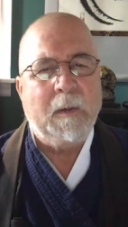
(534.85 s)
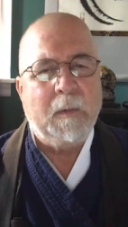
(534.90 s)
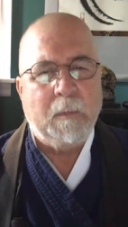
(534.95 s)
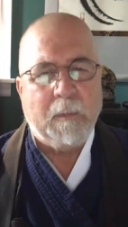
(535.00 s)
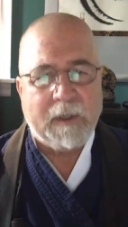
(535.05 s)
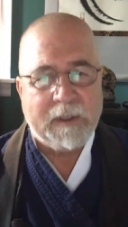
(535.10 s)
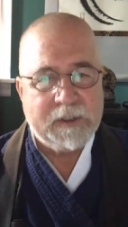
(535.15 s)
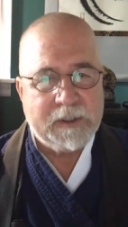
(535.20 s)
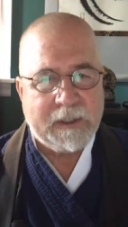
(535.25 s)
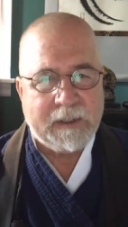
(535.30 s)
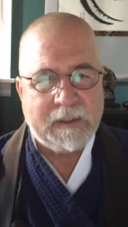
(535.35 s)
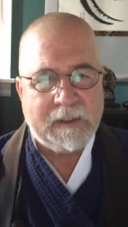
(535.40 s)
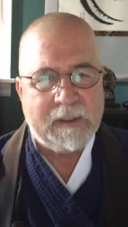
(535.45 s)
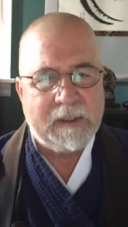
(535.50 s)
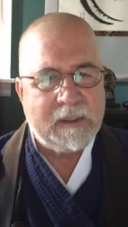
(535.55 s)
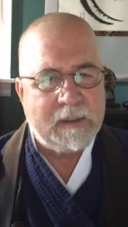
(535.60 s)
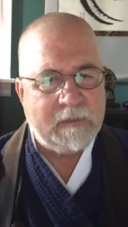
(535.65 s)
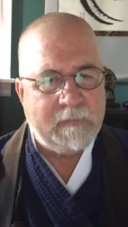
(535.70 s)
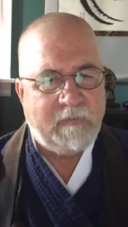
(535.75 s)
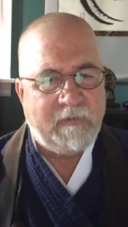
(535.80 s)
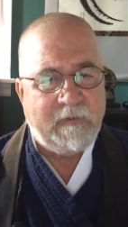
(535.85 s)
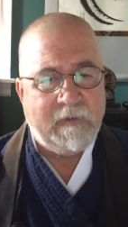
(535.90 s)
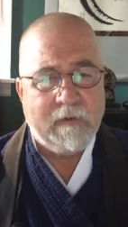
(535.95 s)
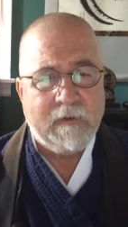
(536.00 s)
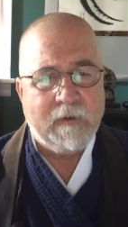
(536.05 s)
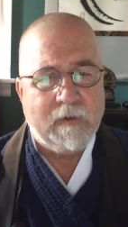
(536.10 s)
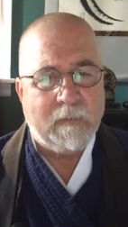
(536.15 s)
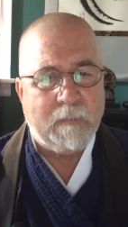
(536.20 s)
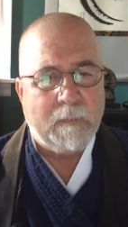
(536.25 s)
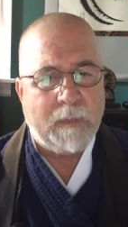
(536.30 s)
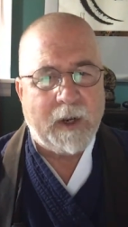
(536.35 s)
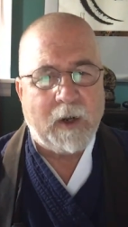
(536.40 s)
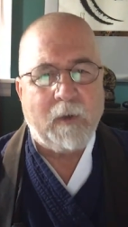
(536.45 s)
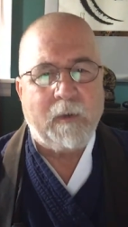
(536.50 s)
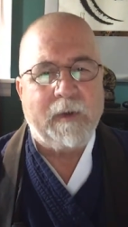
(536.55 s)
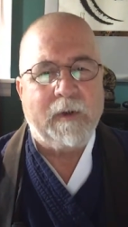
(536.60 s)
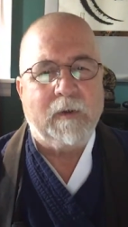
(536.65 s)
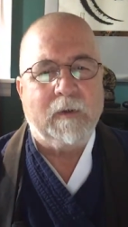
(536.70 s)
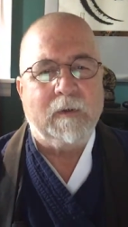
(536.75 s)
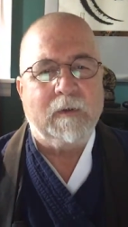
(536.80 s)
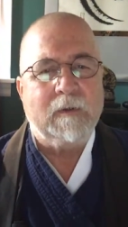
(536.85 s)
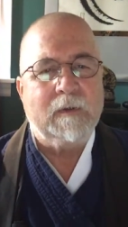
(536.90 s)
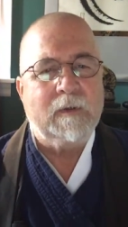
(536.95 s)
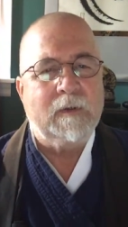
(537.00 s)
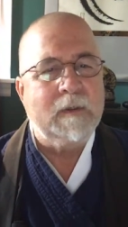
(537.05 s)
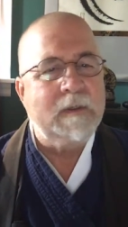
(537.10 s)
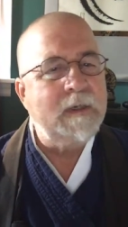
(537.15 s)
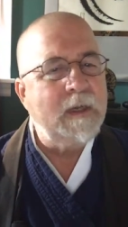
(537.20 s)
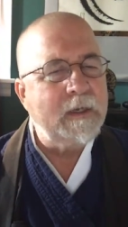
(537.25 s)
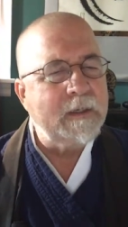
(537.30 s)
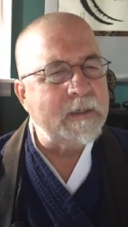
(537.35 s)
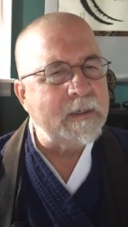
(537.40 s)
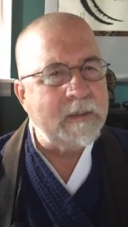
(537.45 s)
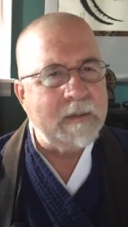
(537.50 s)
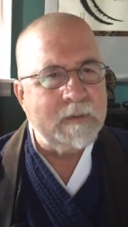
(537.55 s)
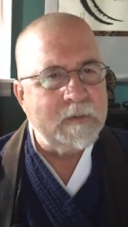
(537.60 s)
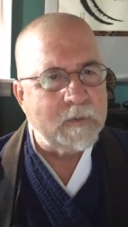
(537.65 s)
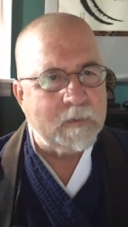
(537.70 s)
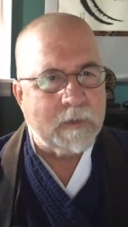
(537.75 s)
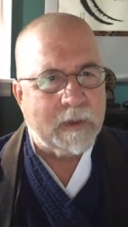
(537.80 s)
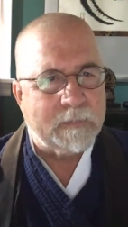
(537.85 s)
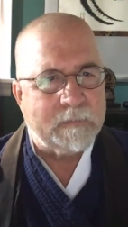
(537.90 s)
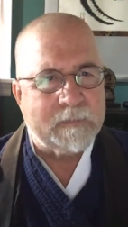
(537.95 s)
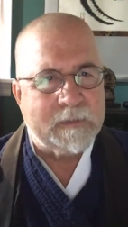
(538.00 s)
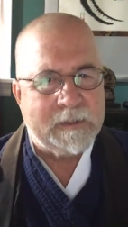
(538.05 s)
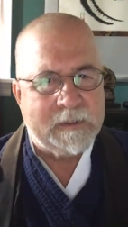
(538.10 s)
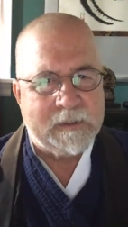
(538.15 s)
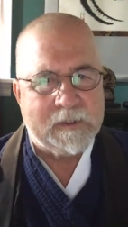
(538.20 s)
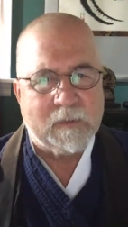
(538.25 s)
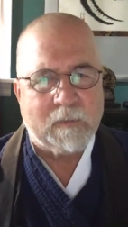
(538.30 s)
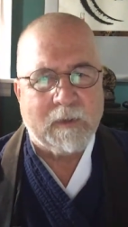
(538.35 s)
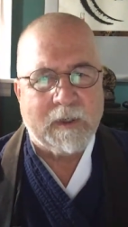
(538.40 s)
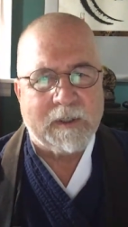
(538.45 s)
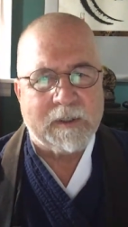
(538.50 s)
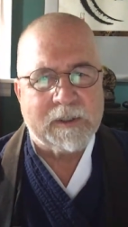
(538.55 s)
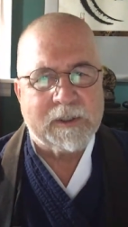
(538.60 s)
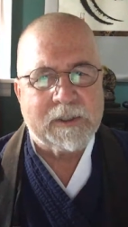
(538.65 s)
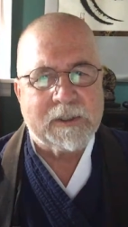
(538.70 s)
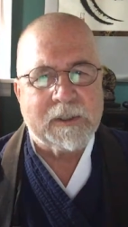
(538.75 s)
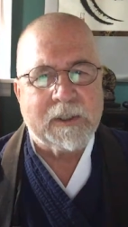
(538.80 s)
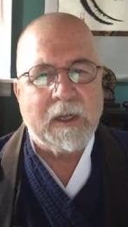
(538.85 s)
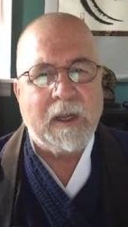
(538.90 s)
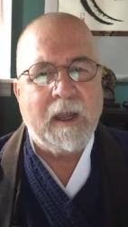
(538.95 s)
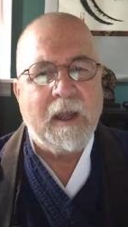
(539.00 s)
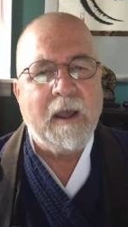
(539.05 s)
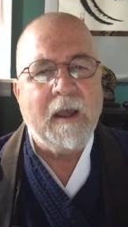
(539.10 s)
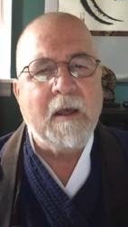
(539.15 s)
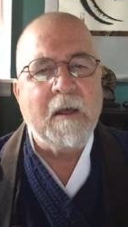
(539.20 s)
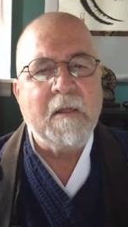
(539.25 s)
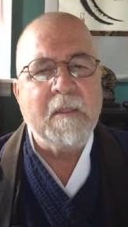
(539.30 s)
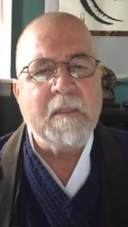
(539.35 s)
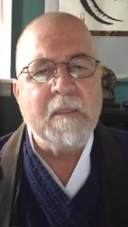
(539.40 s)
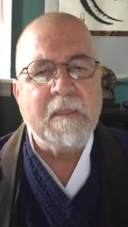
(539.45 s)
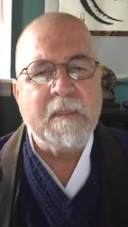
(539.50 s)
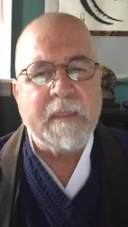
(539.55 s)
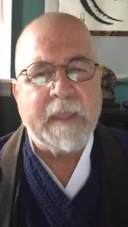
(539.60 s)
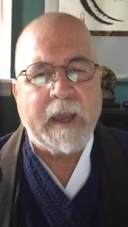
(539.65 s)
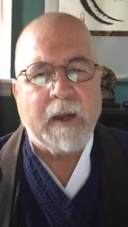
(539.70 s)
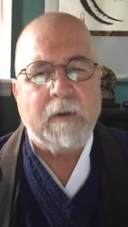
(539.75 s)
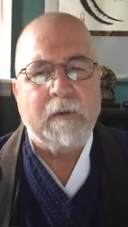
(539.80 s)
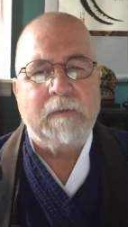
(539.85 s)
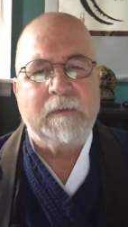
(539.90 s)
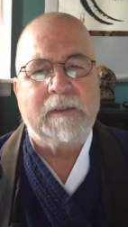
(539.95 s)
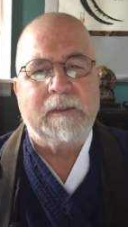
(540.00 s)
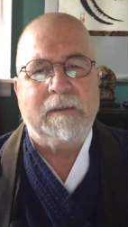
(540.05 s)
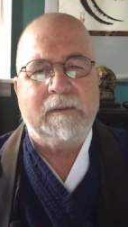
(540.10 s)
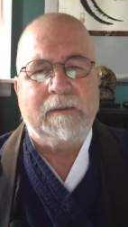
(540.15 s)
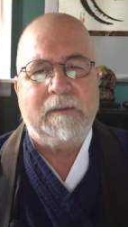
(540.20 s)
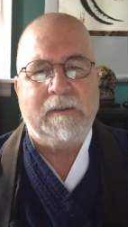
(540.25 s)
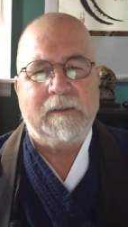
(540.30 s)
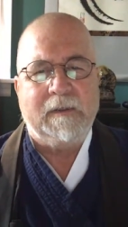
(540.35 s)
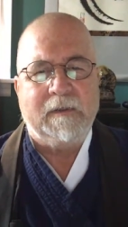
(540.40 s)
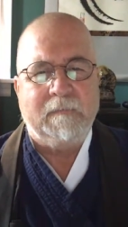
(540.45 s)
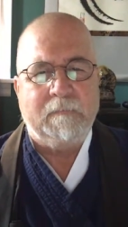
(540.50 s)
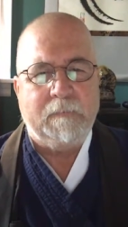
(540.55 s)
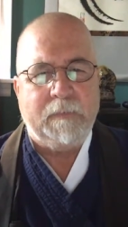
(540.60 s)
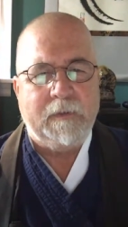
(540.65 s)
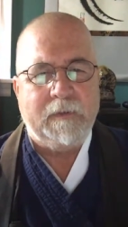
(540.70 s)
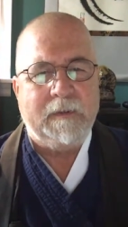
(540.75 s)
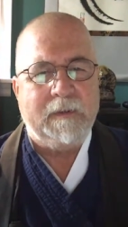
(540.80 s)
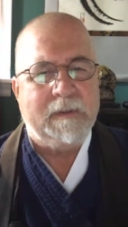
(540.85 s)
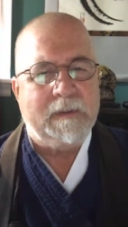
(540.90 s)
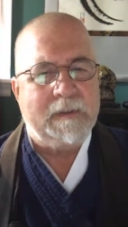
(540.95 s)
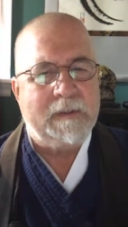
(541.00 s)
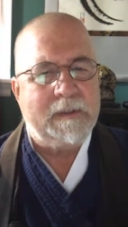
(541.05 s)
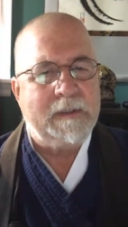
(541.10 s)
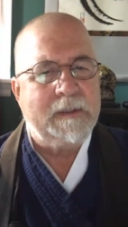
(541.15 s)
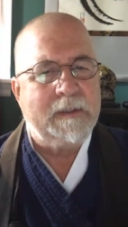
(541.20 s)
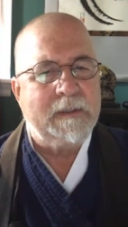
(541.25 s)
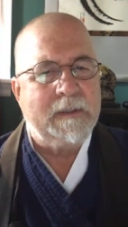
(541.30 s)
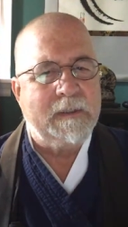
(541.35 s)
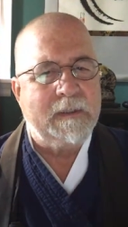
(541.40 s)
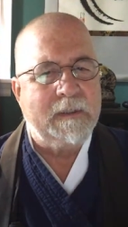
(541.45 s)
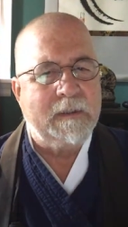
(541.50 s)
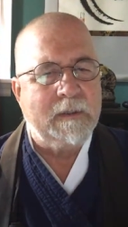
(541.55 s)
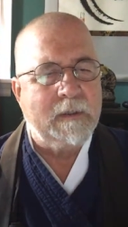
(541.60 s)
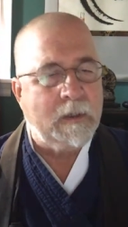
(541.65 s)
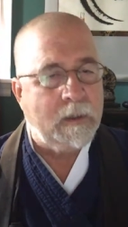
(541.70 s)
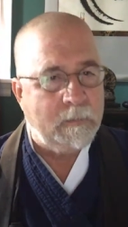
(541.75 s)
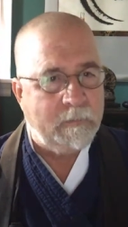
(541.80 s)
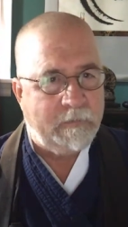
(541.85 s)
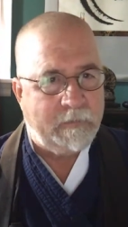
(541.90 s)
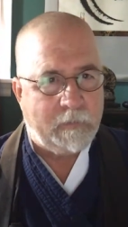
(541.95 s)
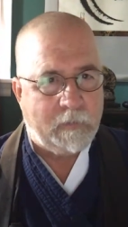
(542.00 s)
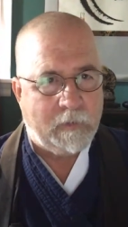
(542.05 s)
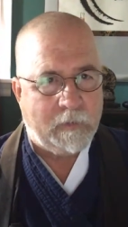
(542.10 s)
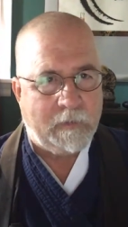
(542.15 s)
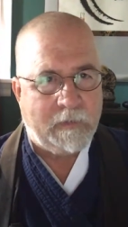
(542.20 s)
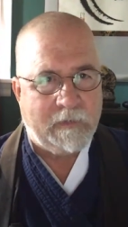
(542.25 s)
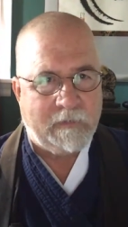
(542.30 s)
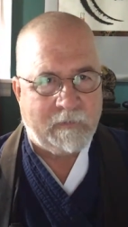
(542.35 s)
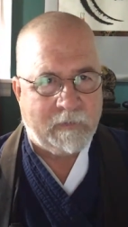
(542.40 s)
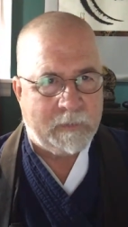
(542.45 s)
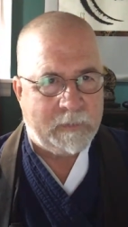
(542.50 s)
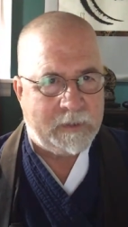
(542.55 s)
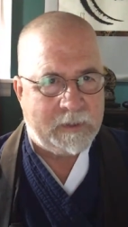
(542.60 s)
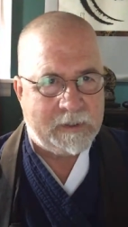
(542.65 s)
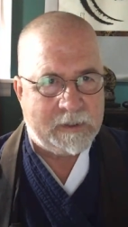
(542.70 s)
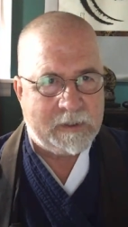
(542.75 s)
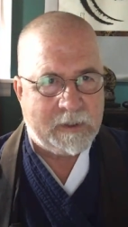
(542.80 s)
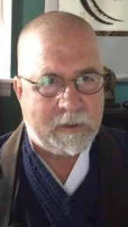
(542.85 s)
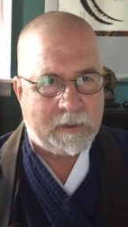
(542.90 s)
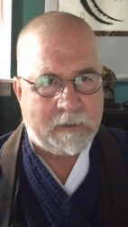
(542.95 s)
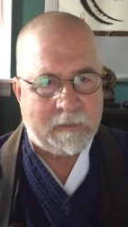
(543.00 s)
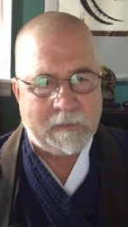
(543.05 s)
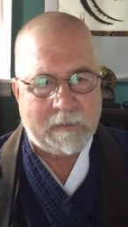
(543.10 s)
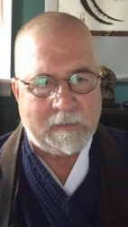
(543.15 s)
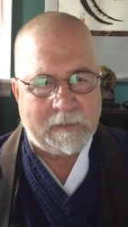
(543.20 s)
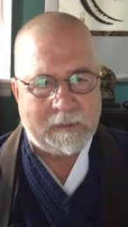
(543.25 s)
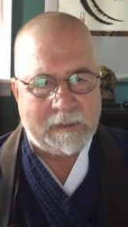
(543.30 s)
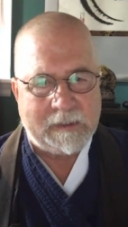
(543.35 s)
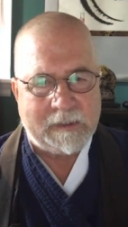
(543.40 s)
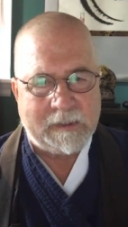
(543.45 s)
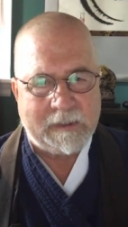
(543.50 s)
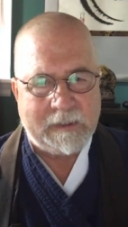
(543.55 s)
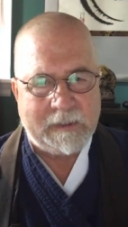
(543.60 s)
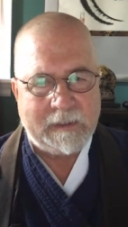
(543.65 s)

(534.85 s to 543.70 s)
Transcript: Baizhang's severe barrier could not interrupt his rush. Thousands of Buddhas come forth from his toes.